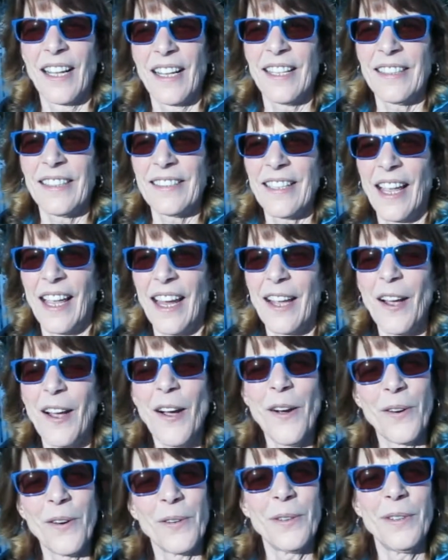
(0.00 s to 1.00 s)
It's like,
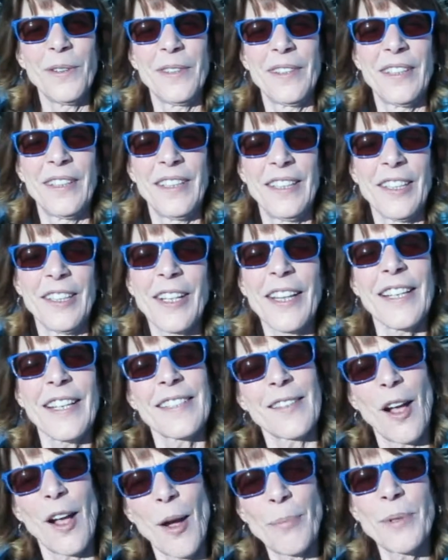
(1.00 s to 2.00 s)
oh, look at
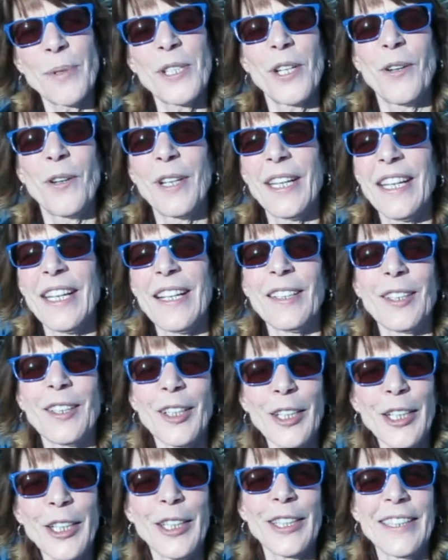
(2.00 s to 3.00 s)
this opportunity to
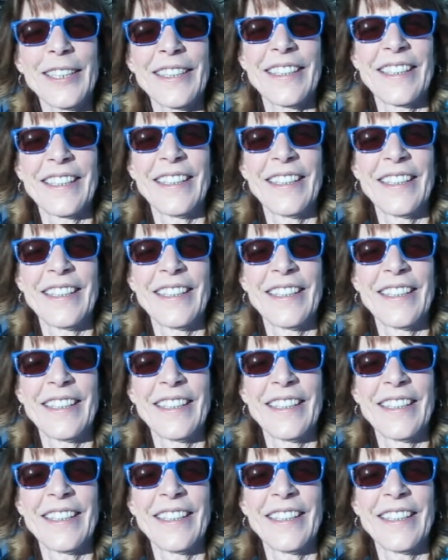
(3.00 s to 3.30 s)
learn.